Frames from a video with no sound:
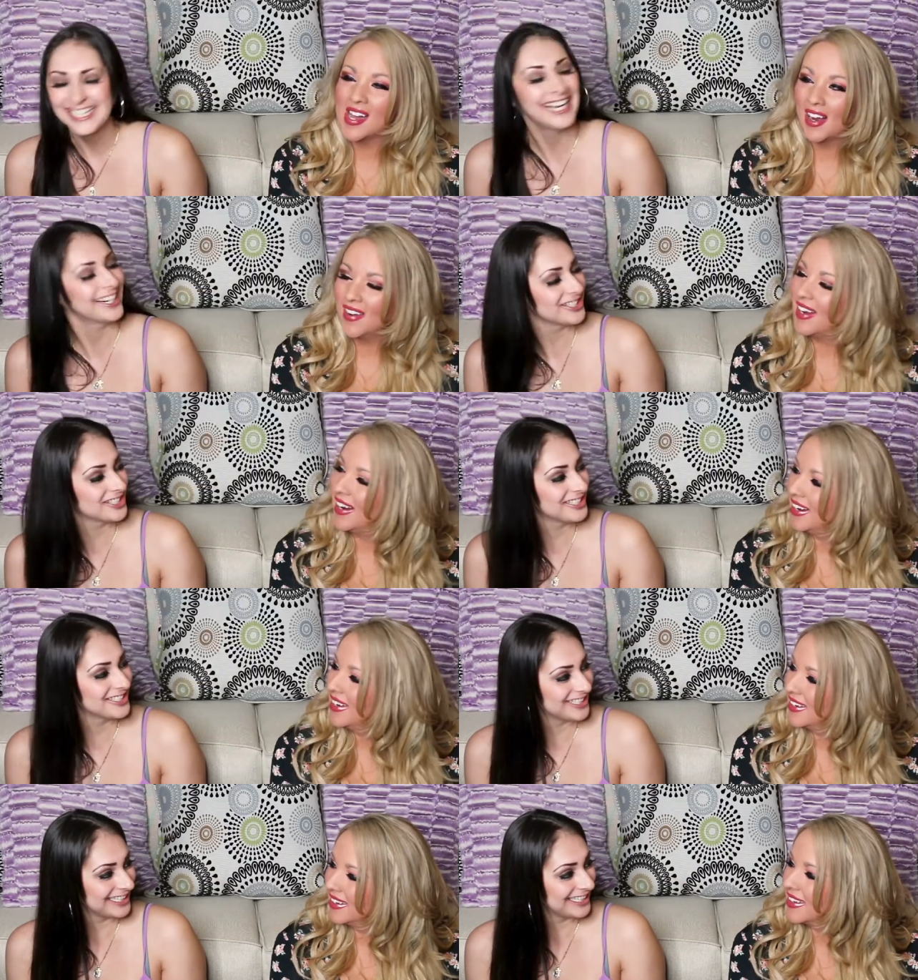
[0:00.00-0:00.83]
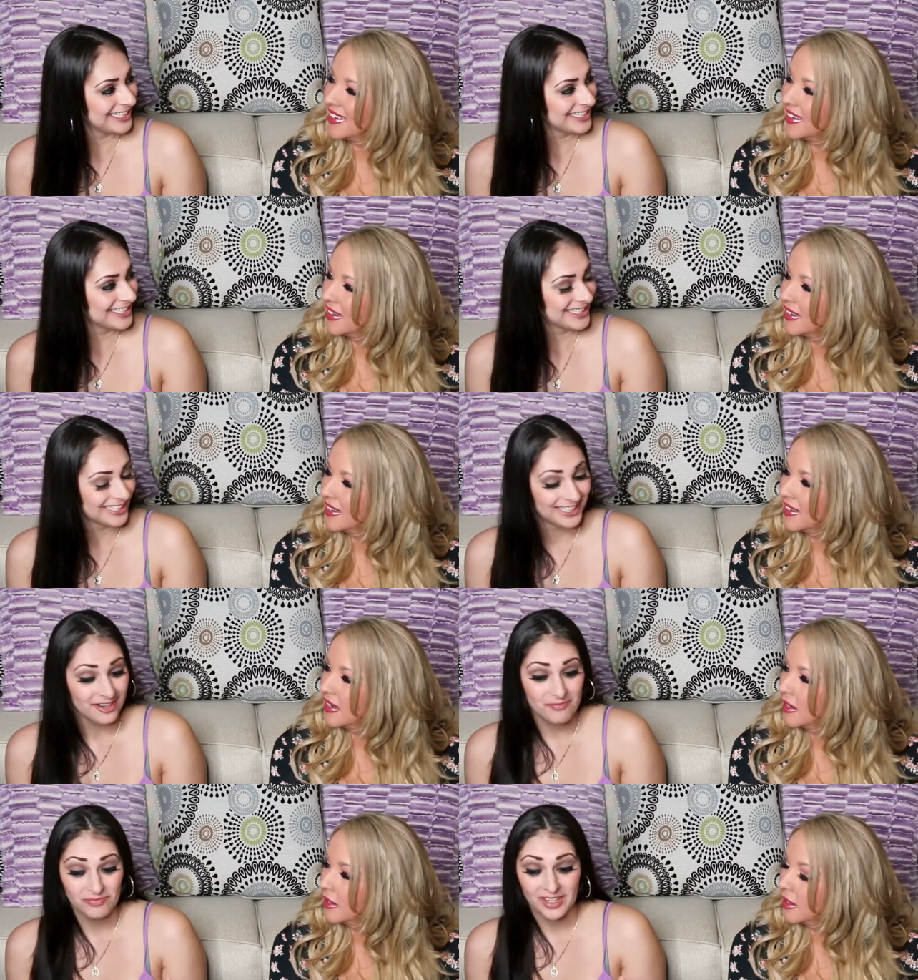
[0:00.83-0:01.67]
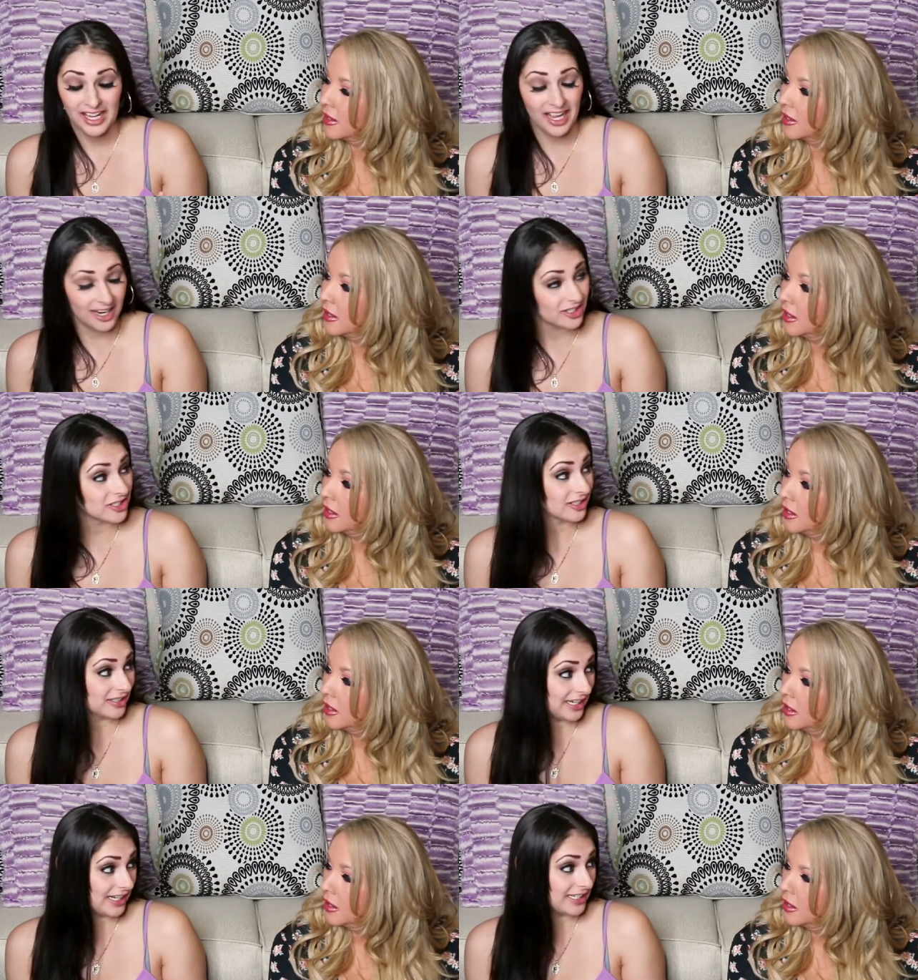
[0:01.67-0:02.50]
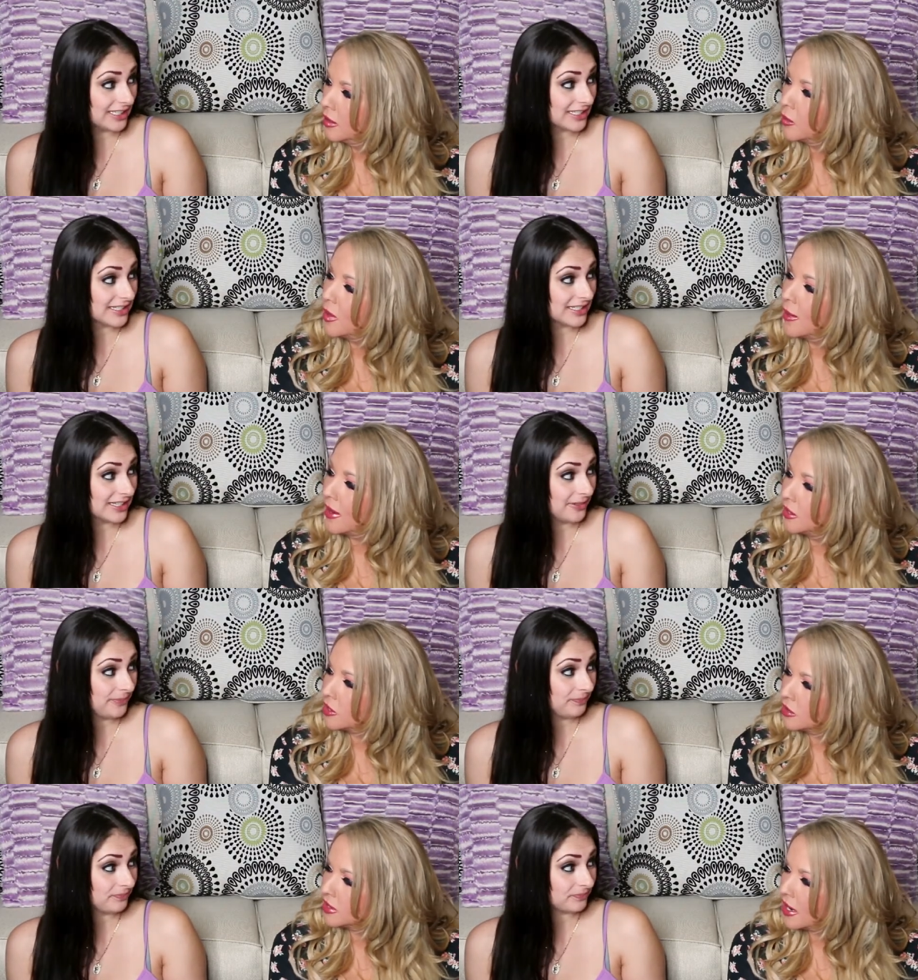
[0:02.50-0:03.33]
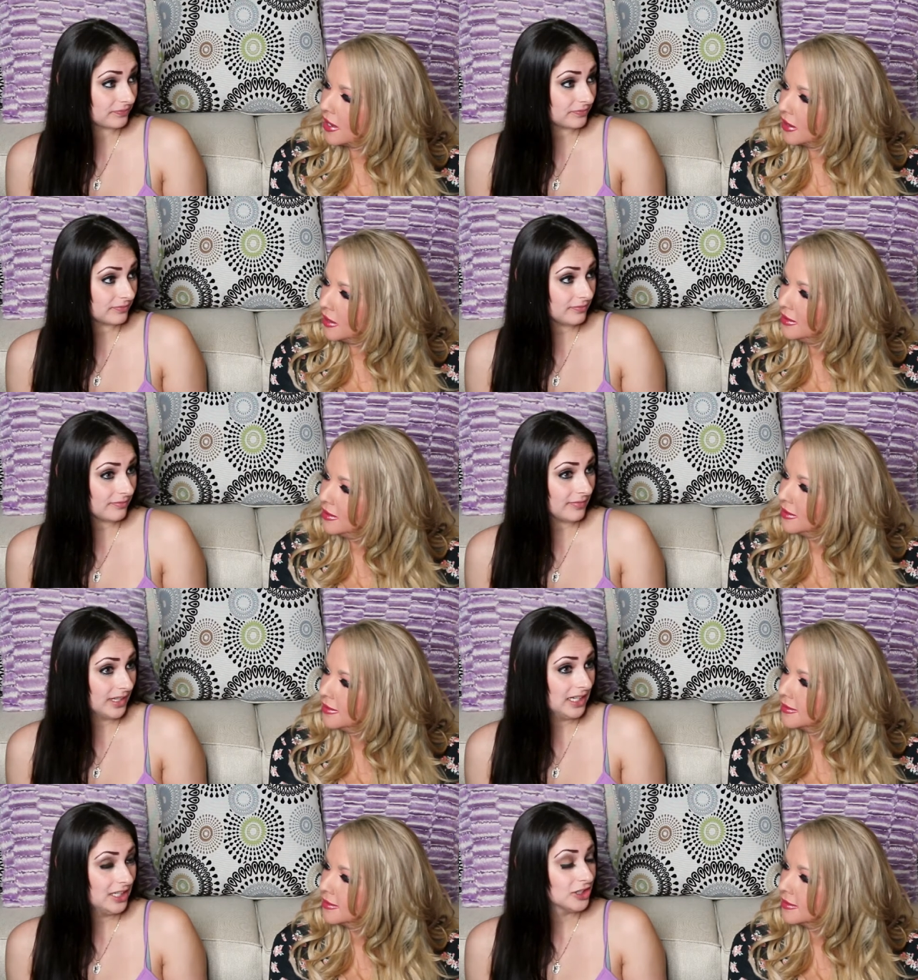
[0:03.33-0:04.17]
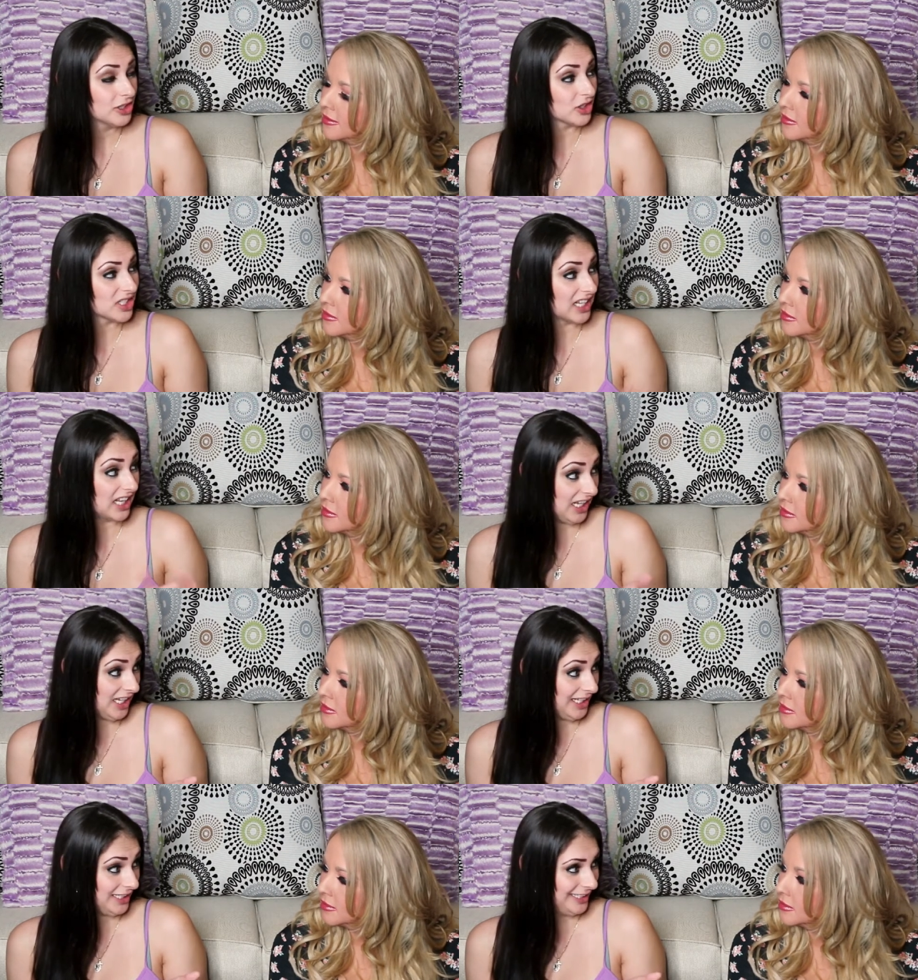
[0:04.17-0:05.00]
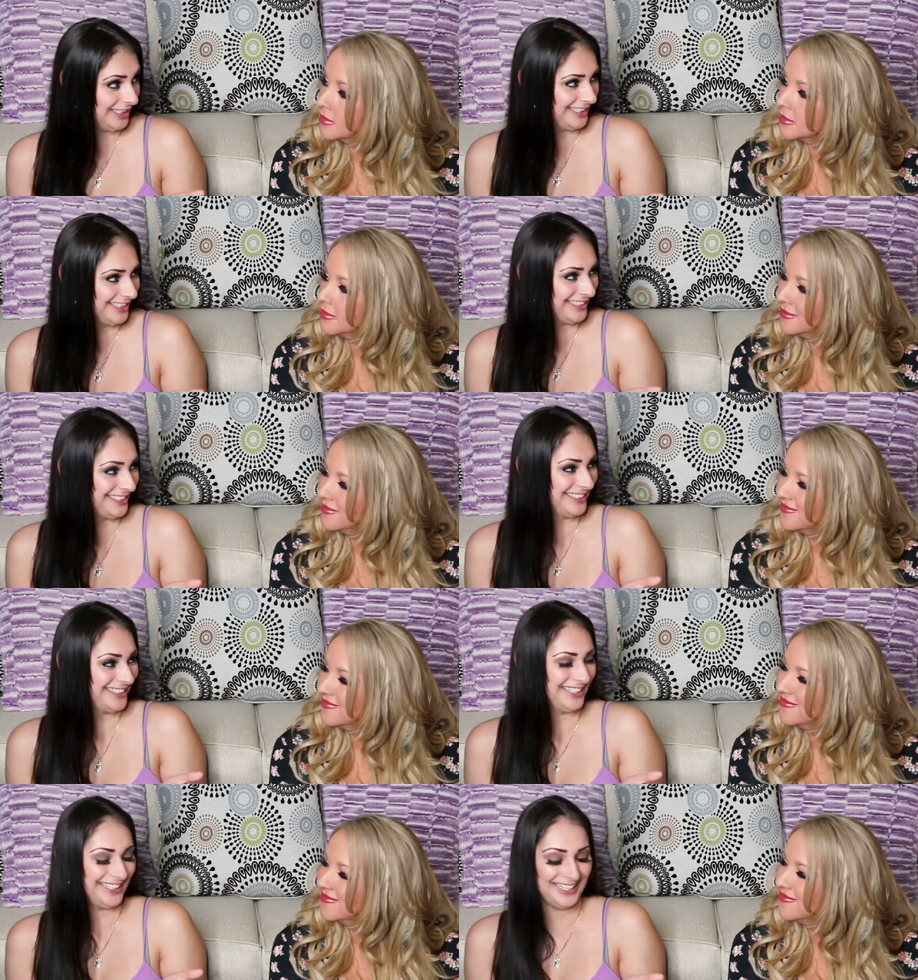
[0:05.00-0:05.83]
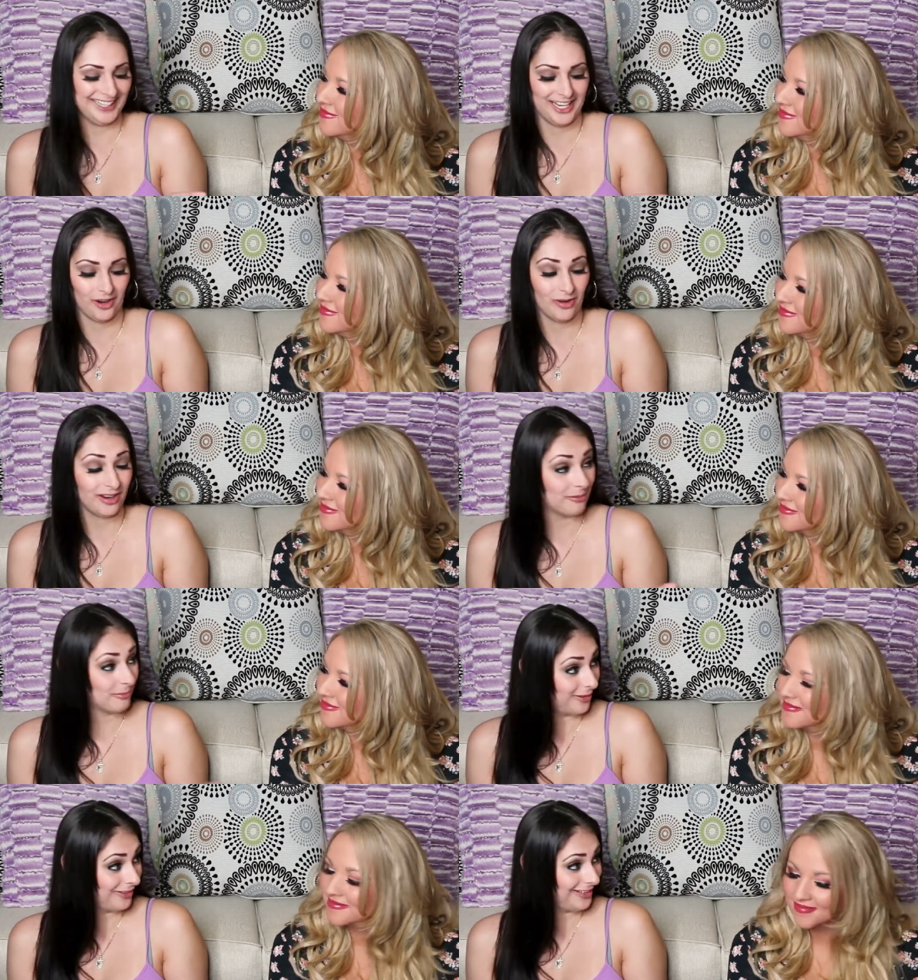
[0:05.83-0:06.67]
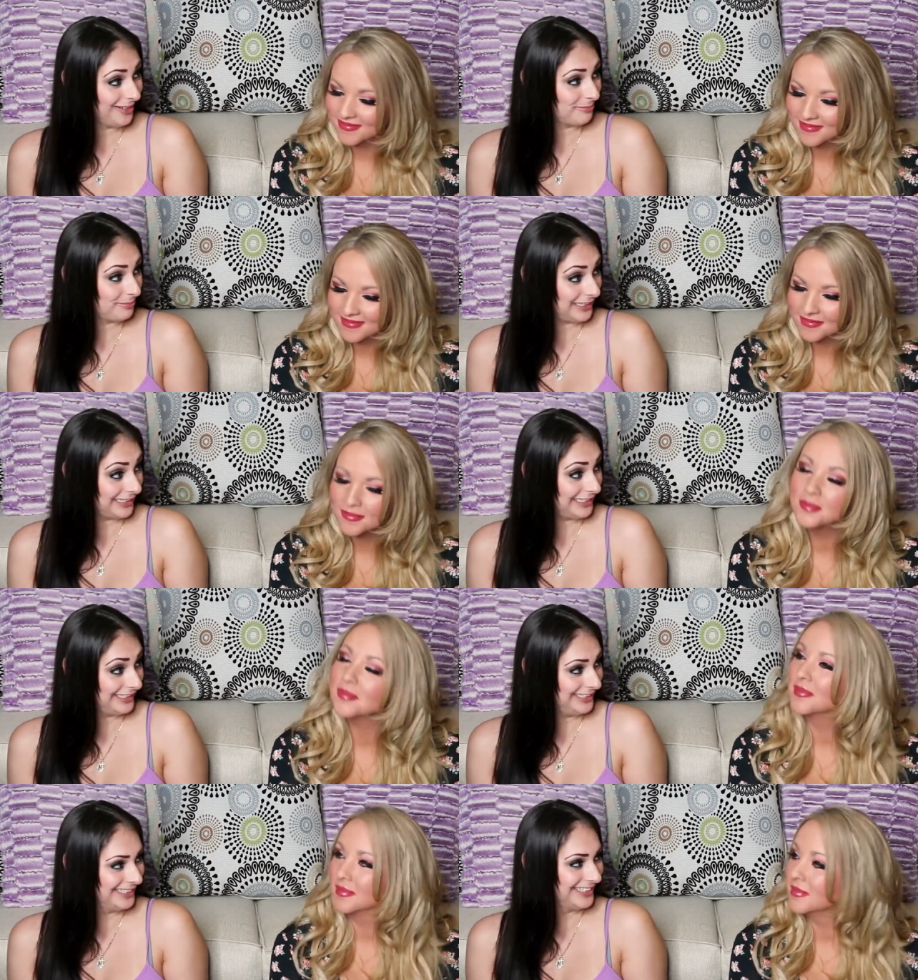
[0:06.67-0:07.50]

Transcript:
Speaker 1: Extra cheese,
Speaker 2: extra lettuce. What about a tostada? Tostada? I like guacamole, bean.